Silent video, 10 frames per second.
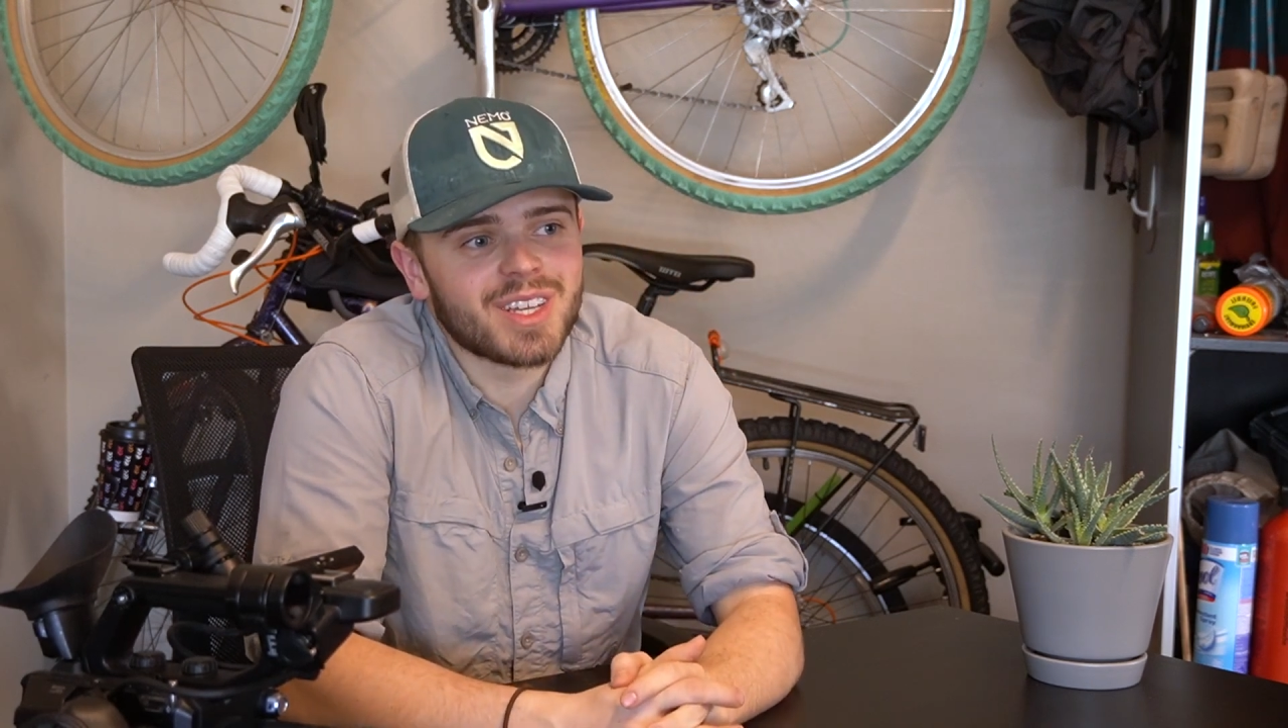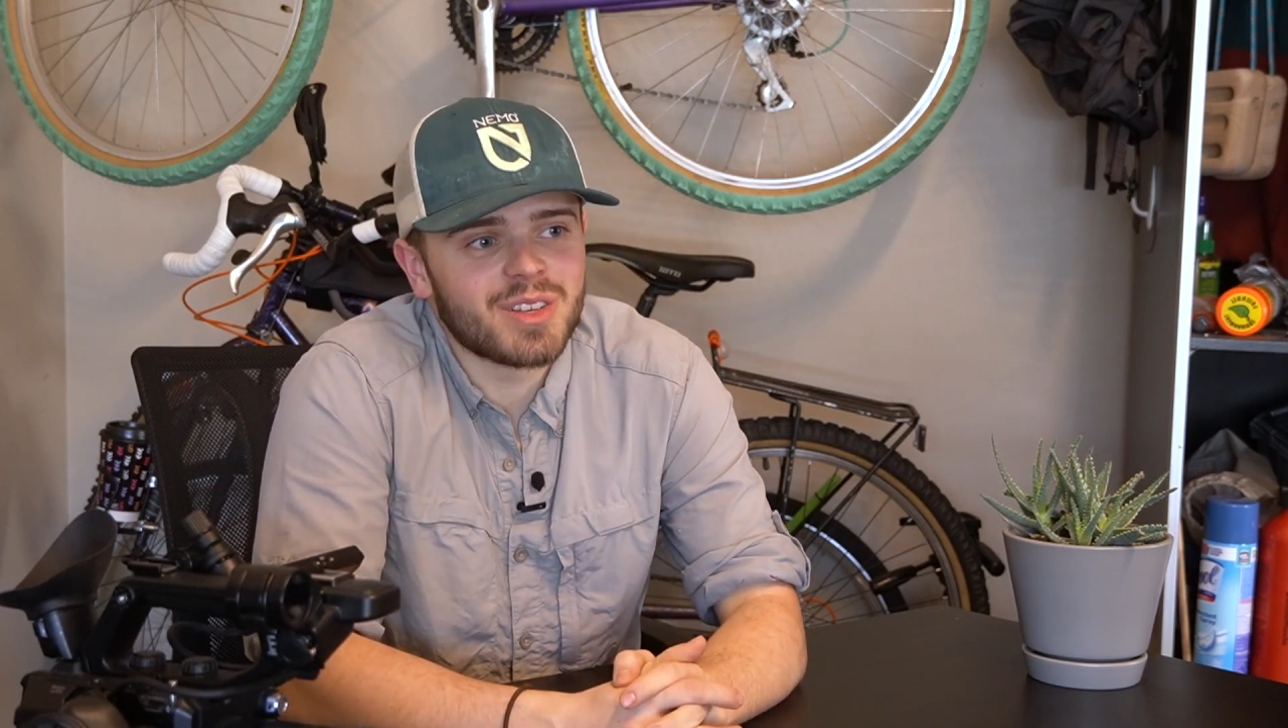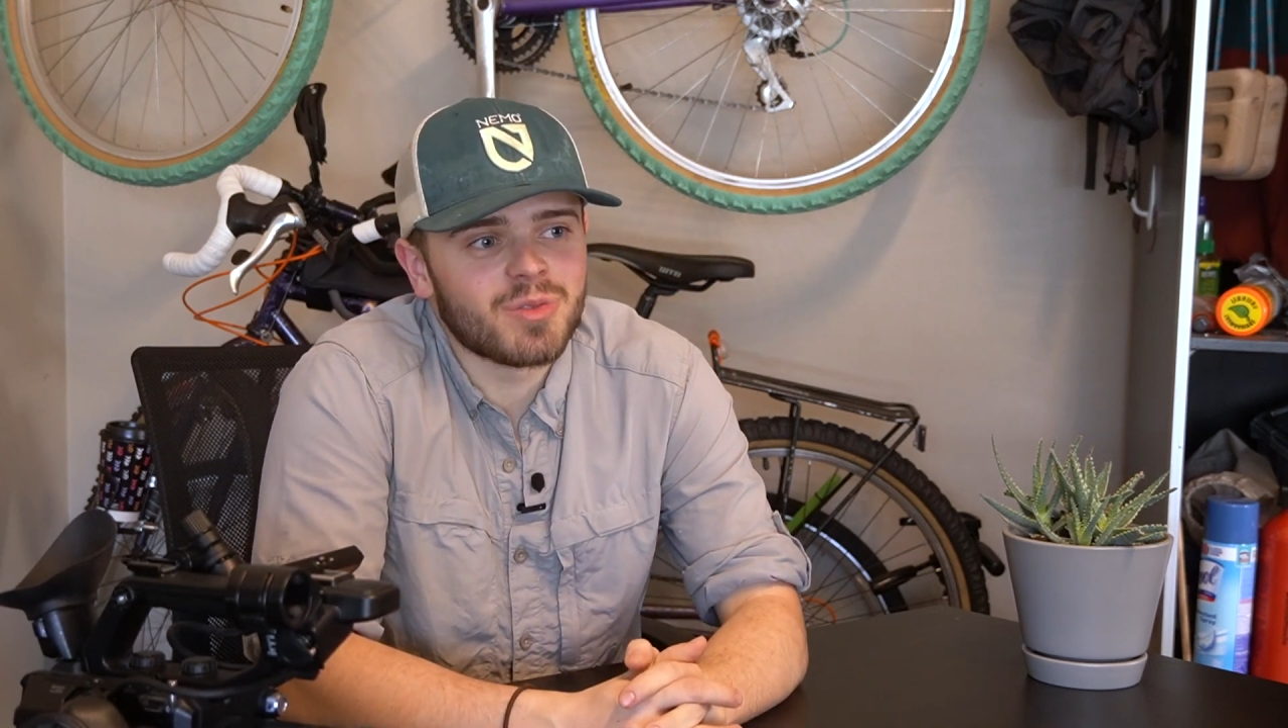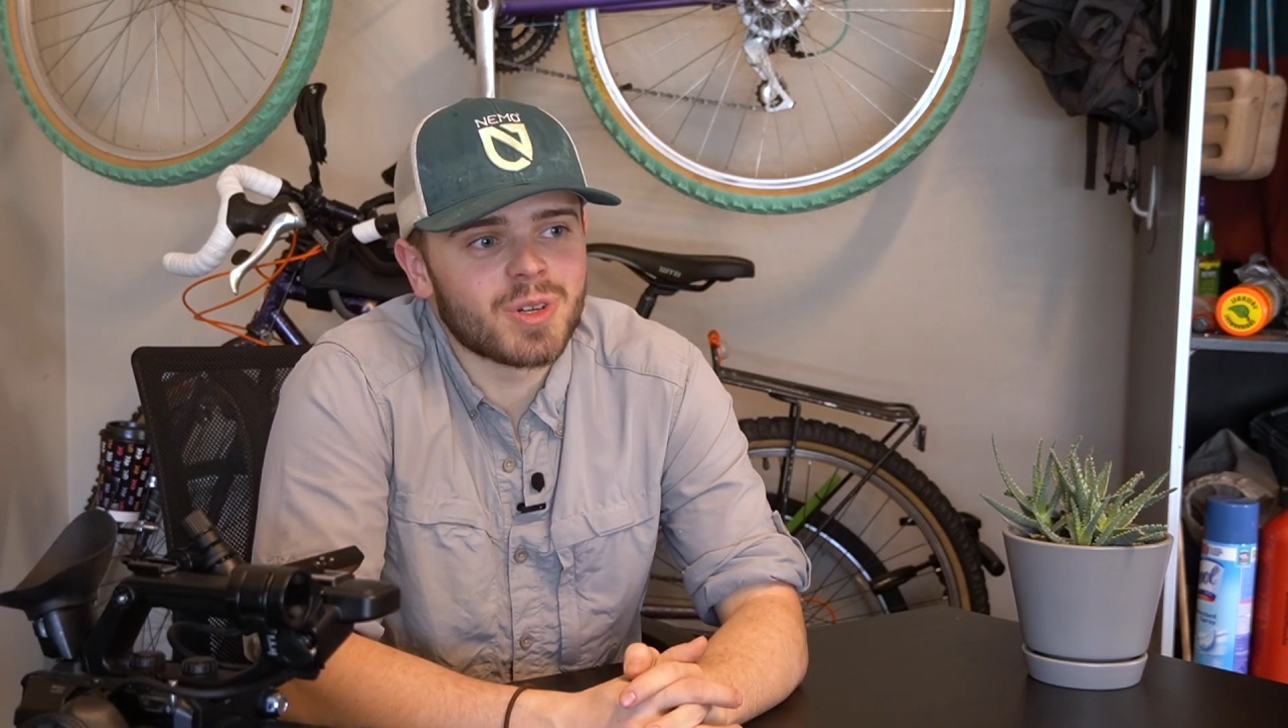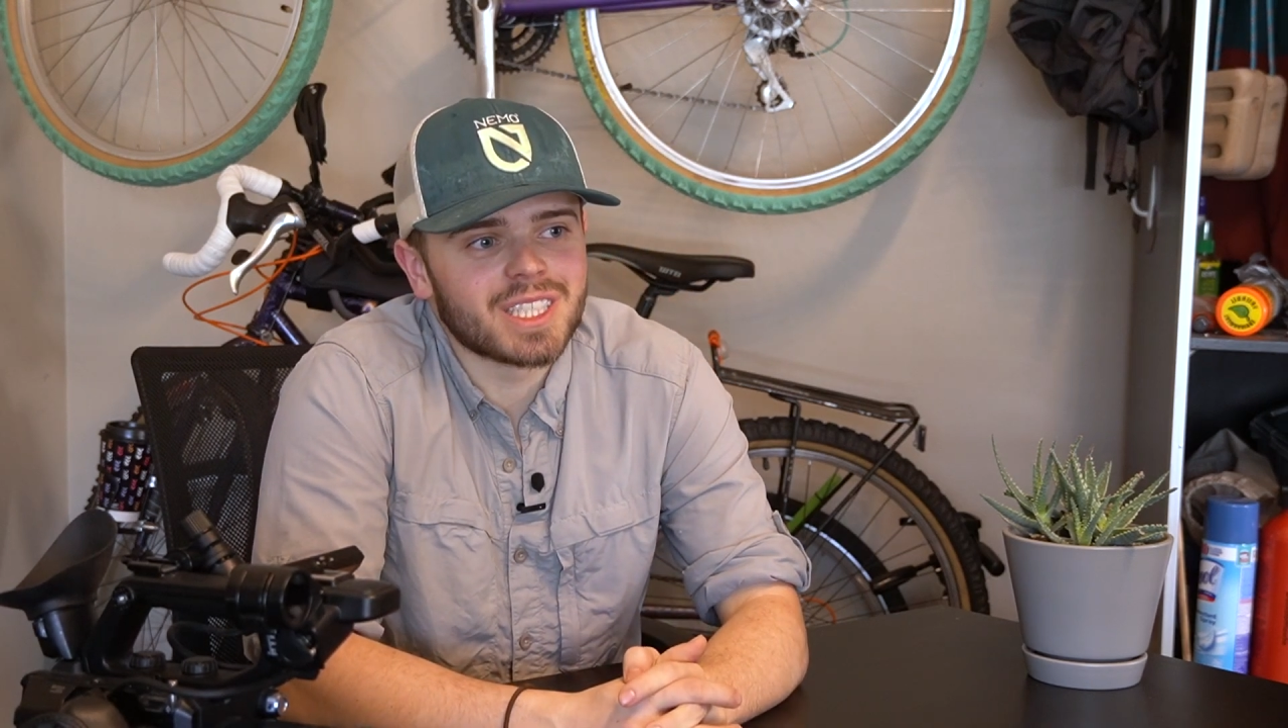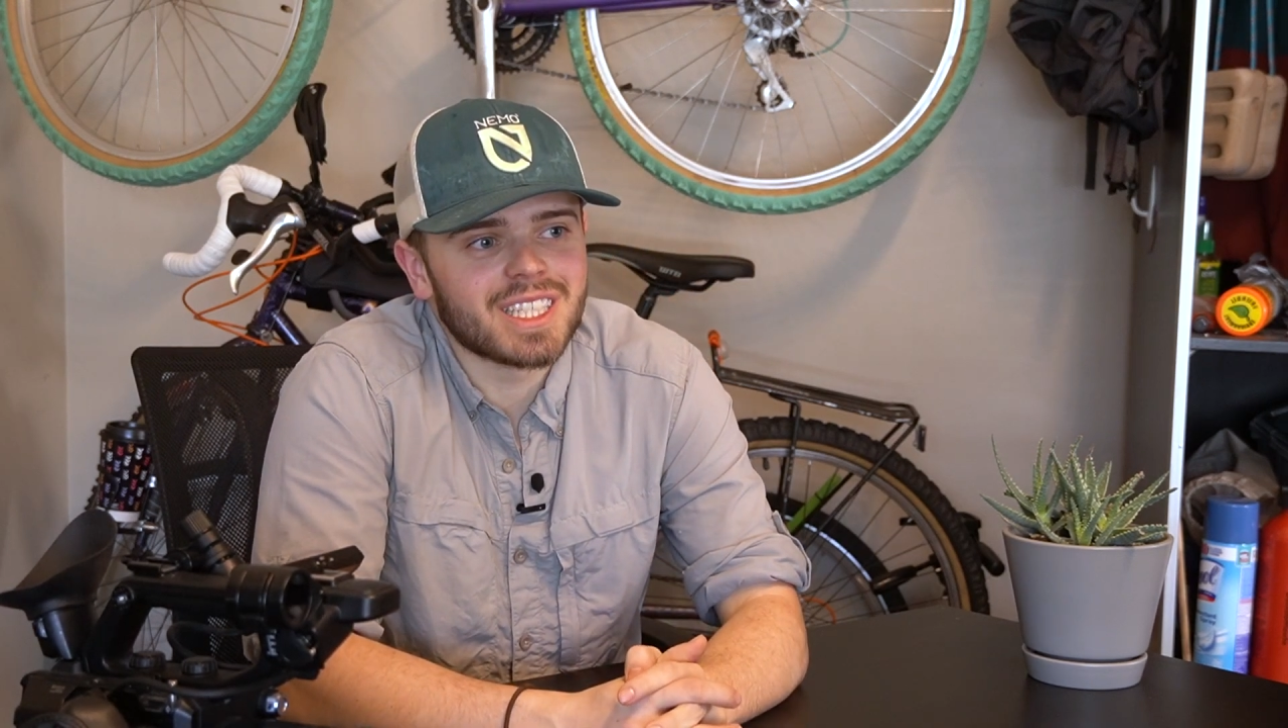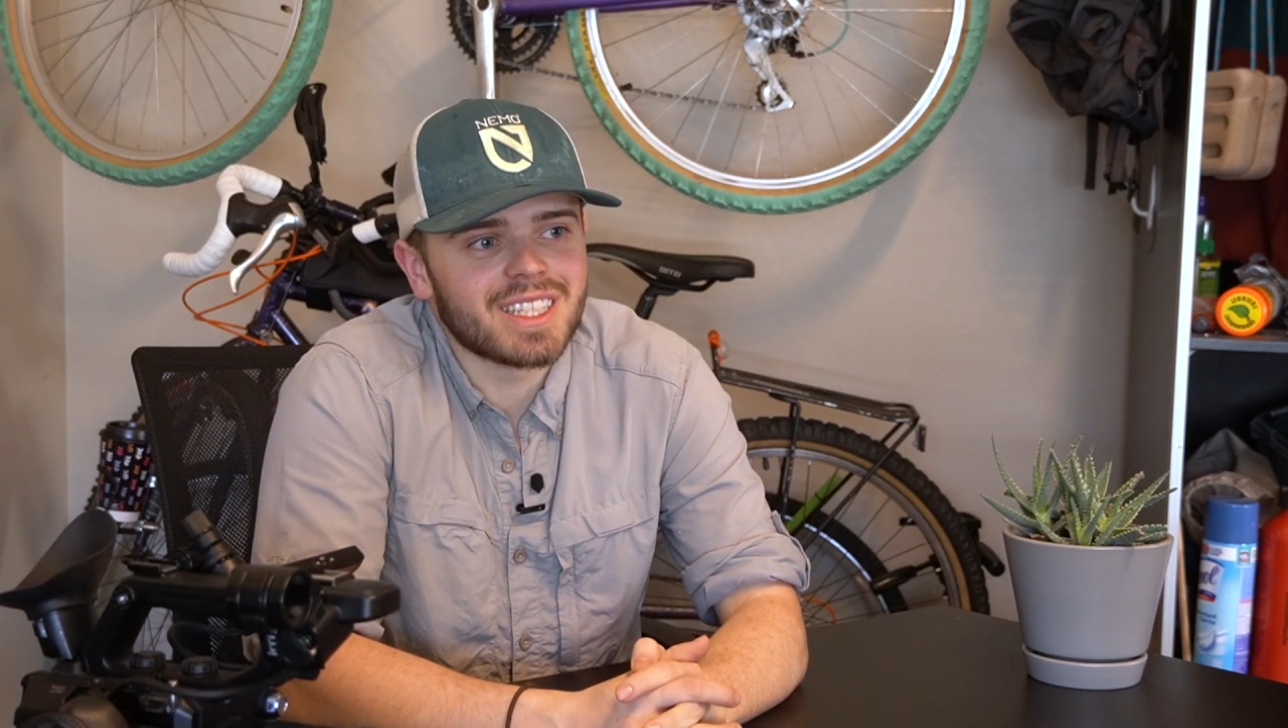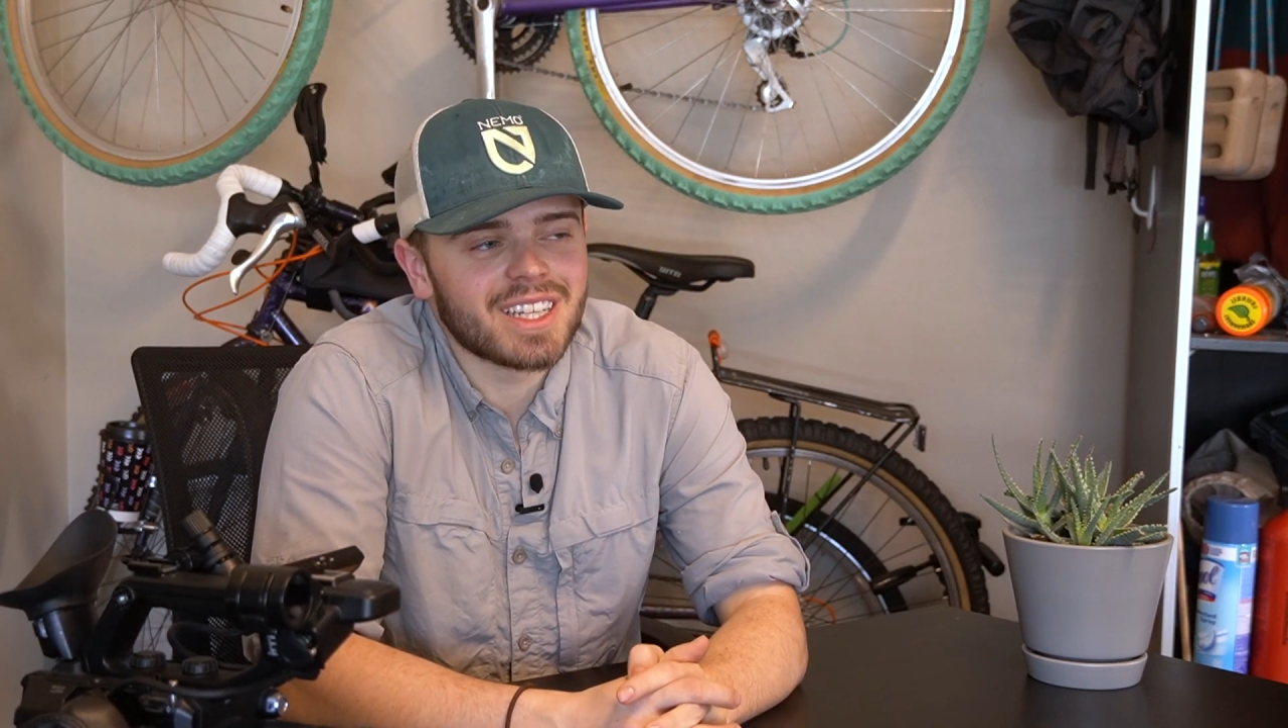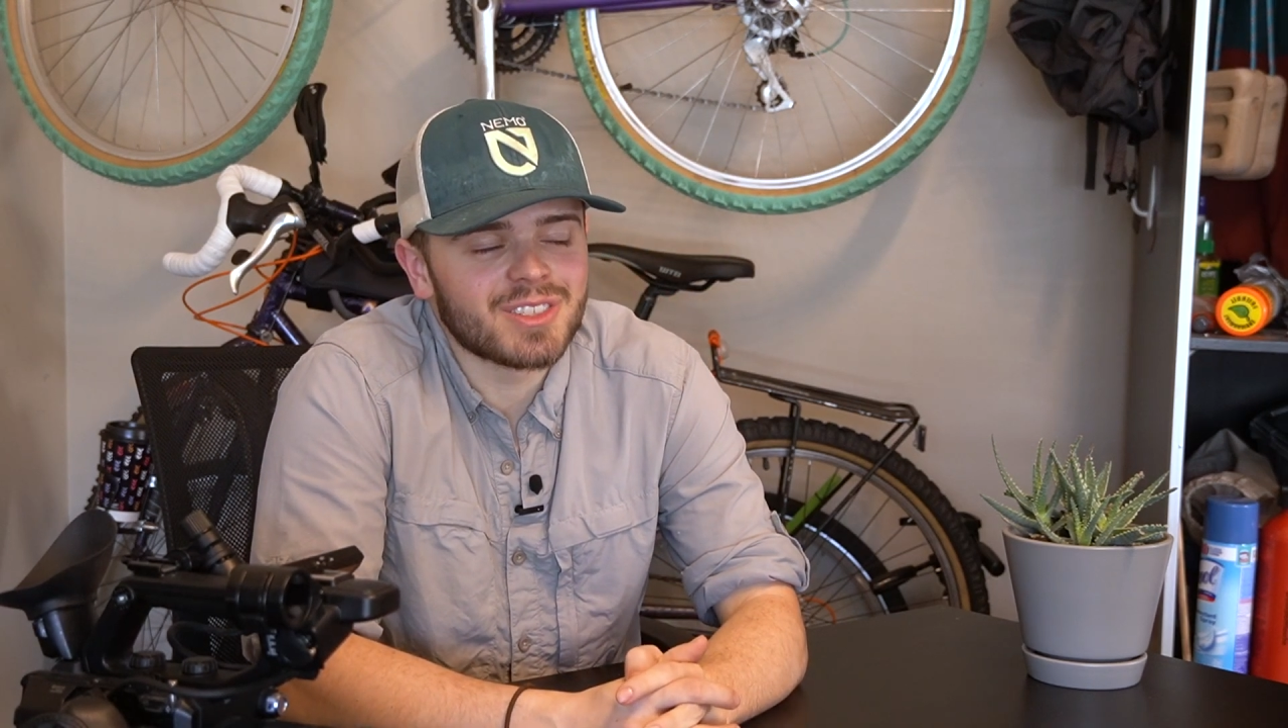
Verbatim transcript: Unfortunately,